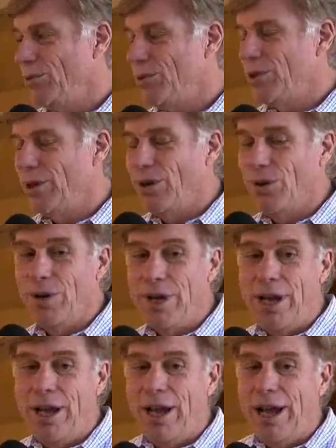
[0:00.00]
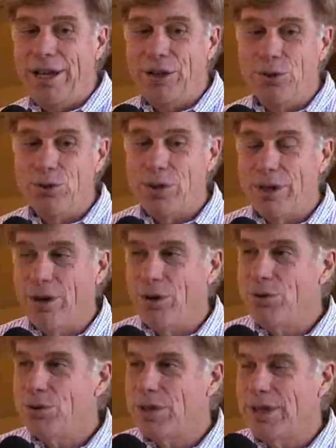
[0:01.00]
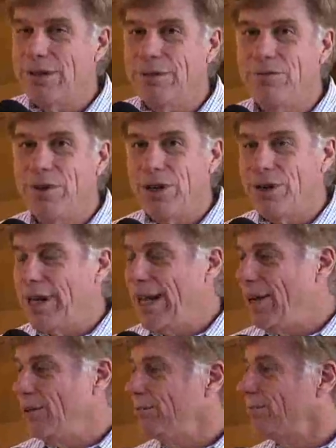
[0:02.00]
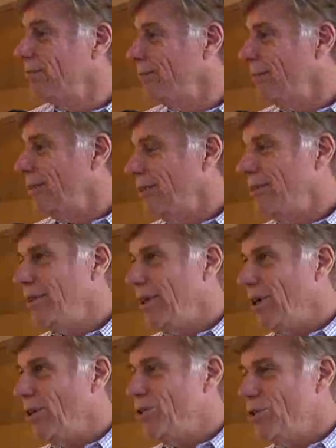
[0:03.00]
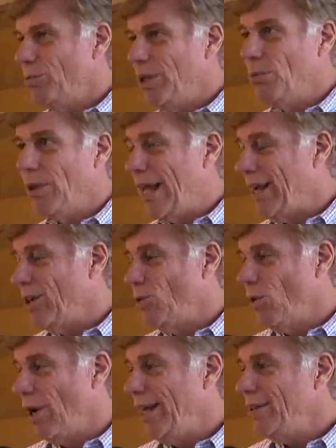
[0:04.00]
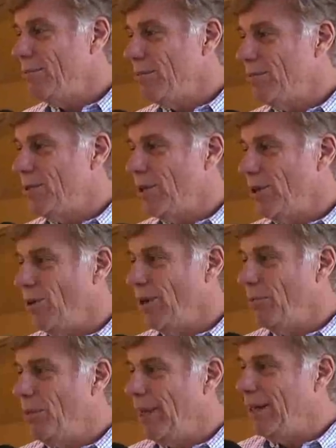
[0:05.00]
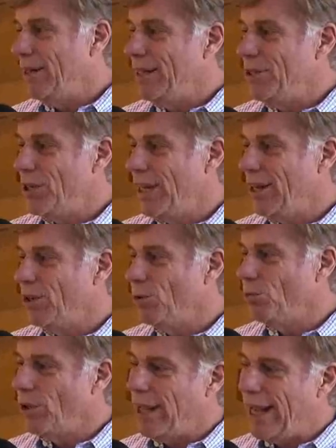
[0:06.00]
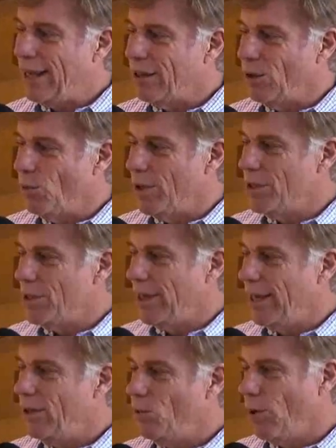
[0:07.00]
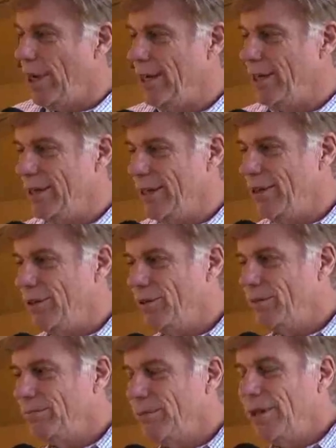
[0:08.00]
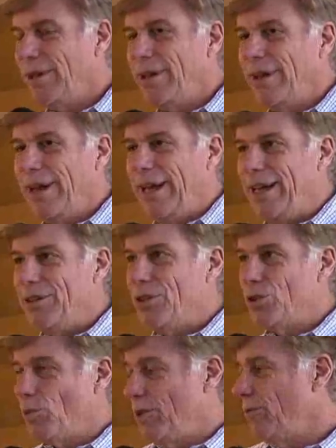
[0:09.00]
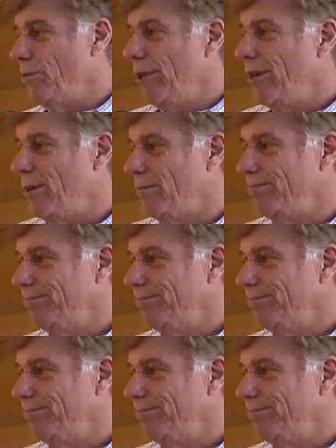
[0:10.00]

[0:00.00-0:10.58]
So I used those and figured out, it should be black and white, so I painted each hanger black on one side, white on the other, and just went from there.